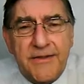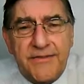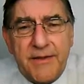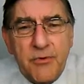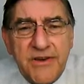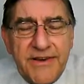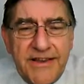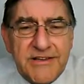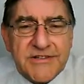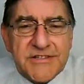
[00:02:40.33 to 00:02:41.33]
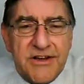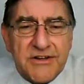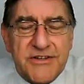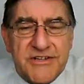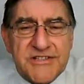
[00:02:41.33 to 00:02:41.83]
They wouldn't need to
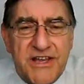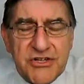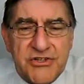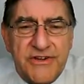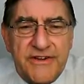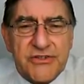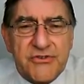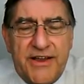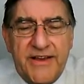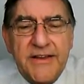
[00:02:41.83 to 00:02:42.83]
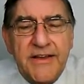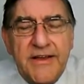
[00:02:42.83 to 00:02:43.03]
start at the station like a train.